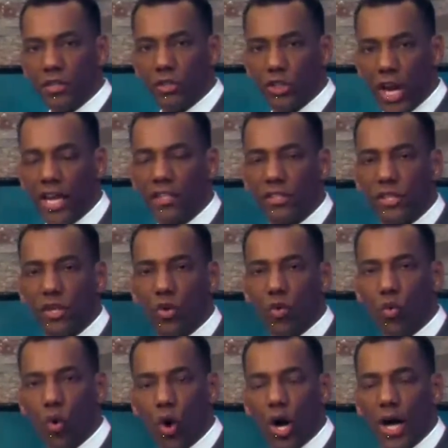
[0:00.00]
changing
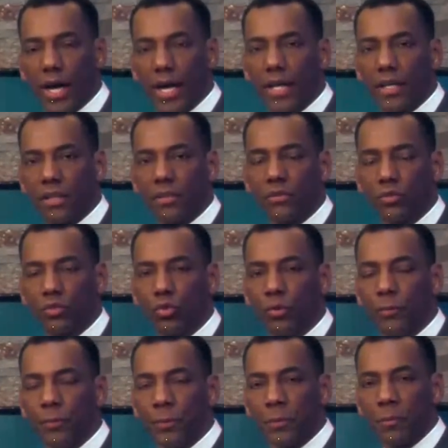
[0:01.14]
water into
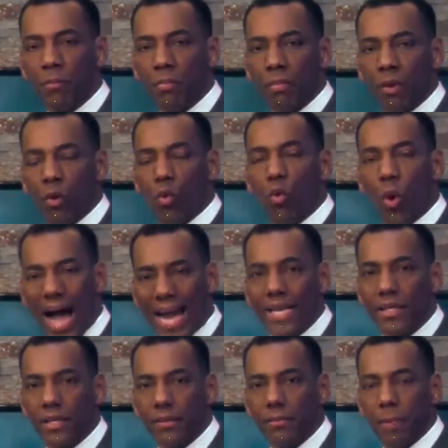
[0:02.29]
wine.